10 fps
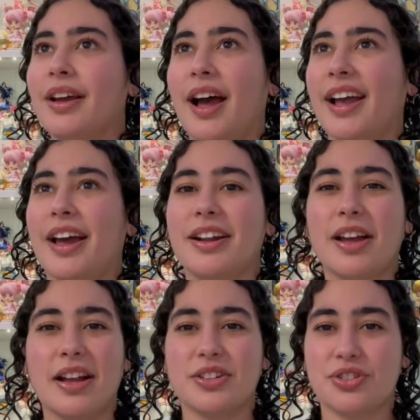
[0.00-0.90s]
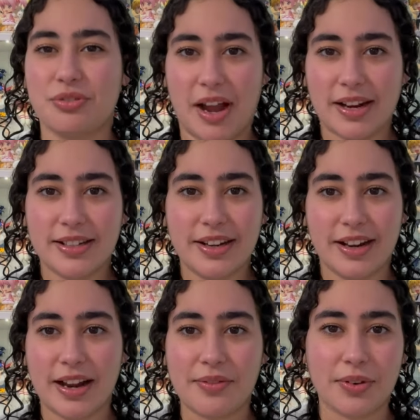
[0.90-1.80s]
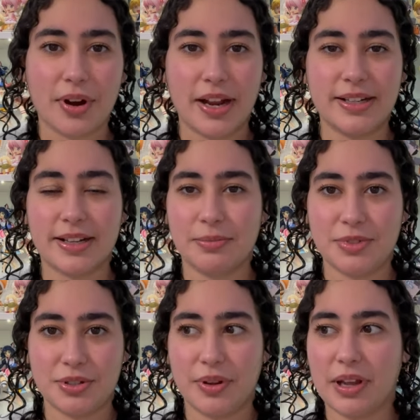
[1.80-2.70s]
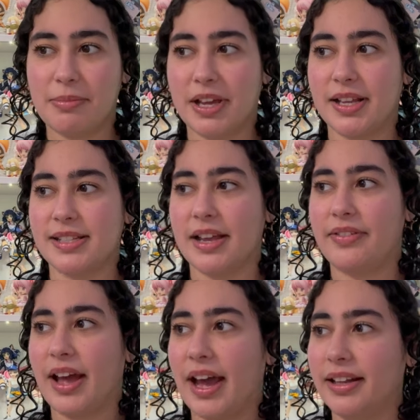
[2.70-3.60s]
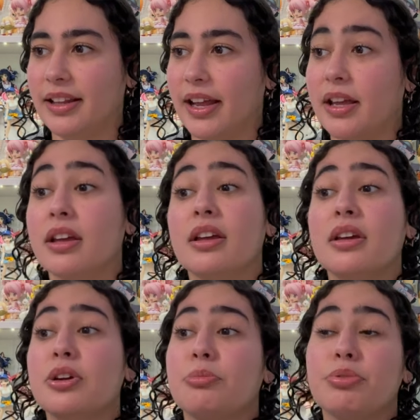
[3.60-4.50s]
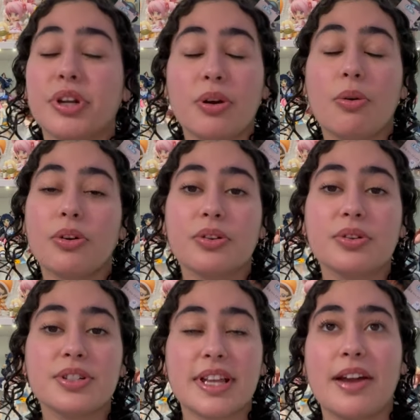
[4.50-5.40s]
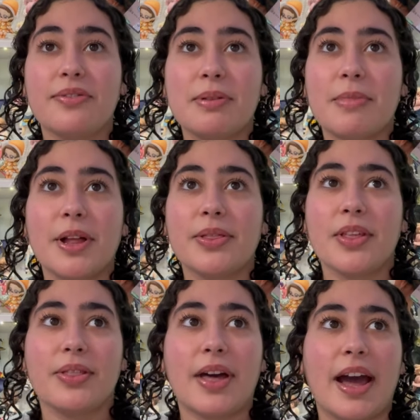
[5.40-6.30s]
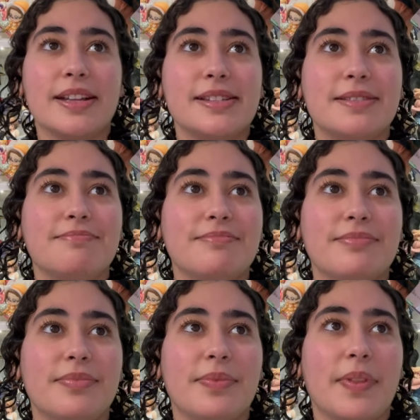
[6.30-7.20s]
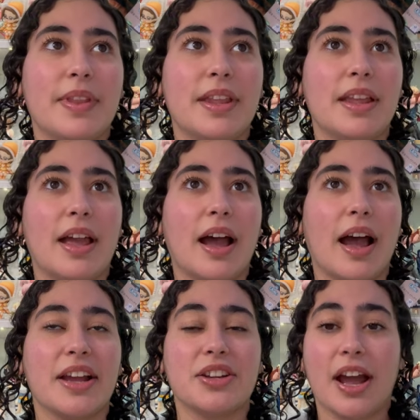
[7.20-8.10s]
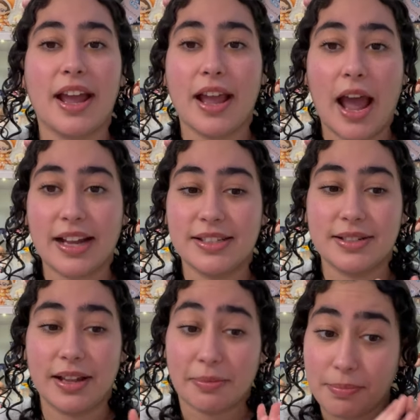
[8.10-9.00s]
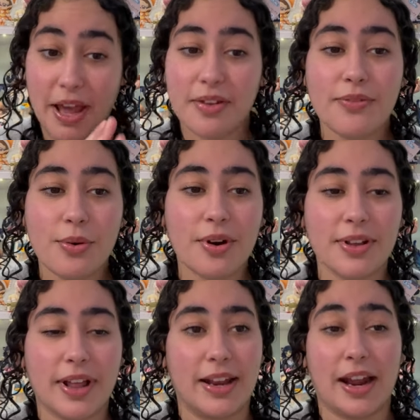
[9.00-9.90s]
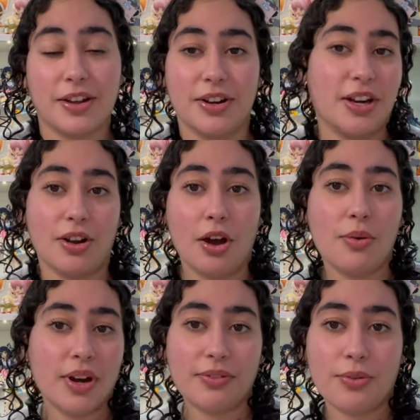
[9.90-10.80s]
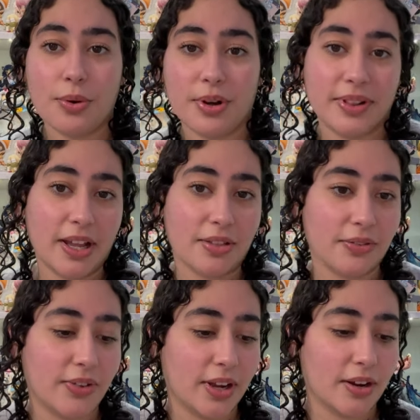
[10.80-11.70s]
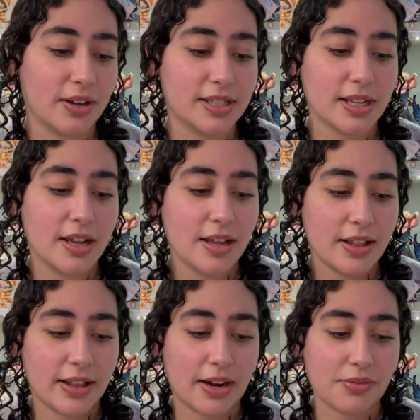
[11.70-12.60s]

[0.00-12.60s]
I kind of got distracted and never ended up doing, because I've had like pre-orders every month that I, I had to like pay for, and I couldn't go and afford the other figures that have